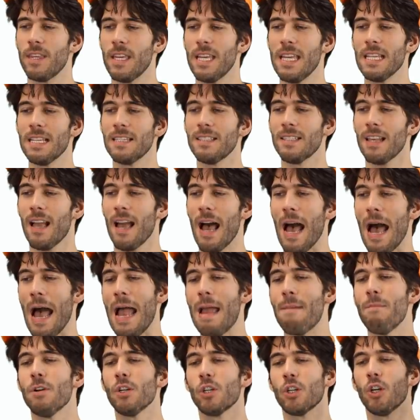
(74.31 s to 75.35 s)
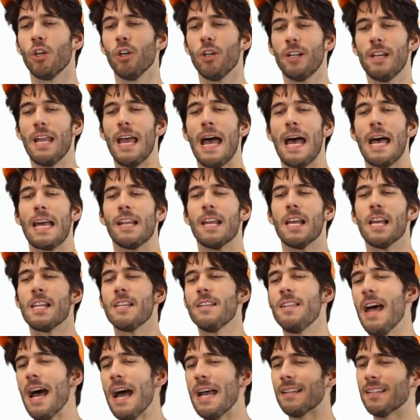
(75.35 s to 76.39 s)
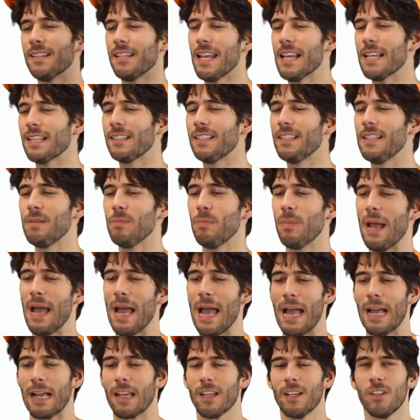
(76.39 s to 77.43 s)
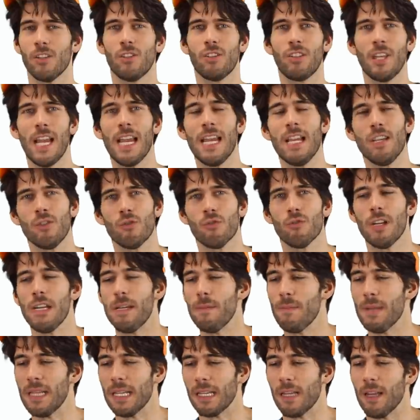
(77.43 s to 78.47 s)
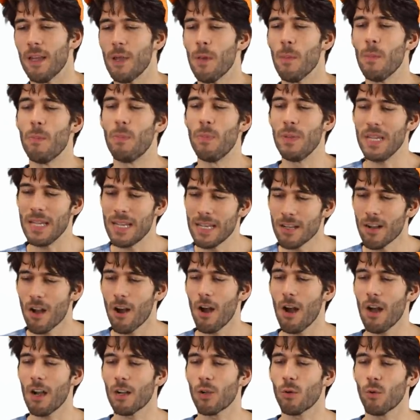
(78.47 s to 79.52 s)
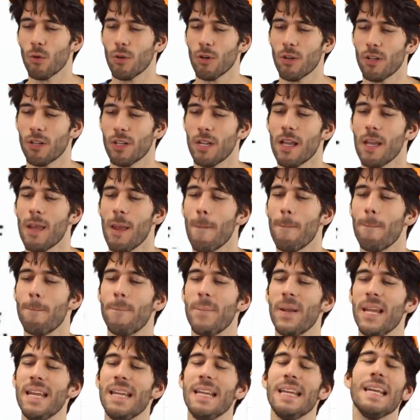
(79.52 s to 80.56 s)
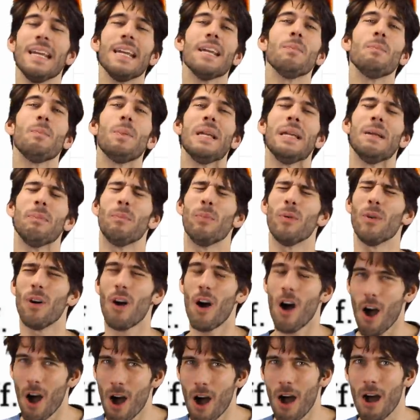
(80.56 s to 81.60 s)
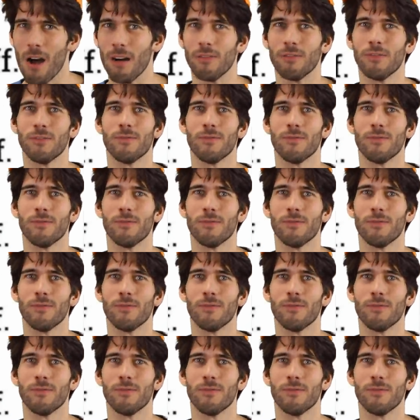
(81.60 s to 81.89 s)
Things I'm good at. Not texting back, daydreaming, being awkward, peeing people off.